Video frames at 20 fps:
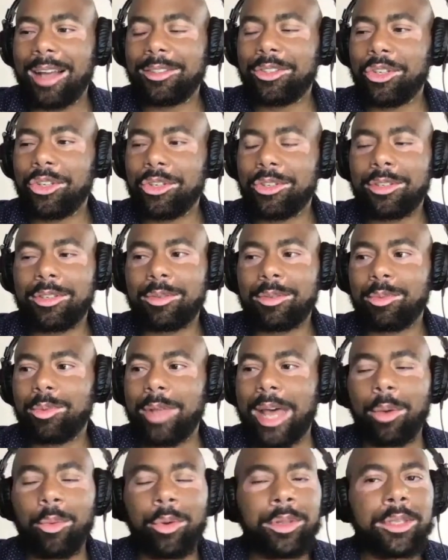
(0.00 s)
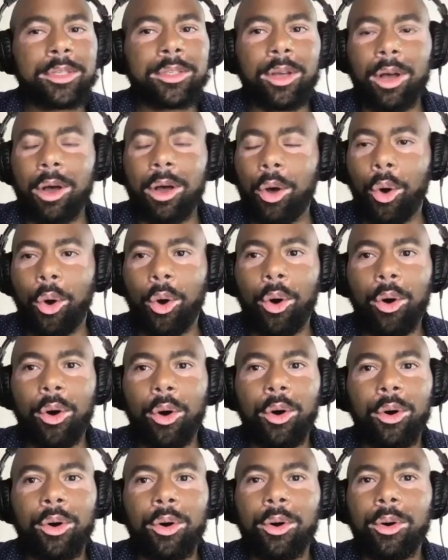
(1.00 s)
Just like when this
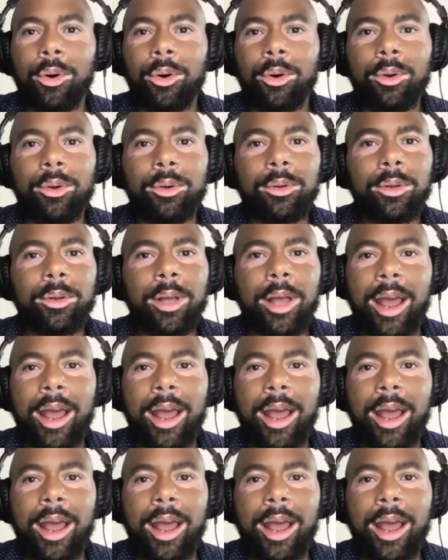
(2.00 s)
all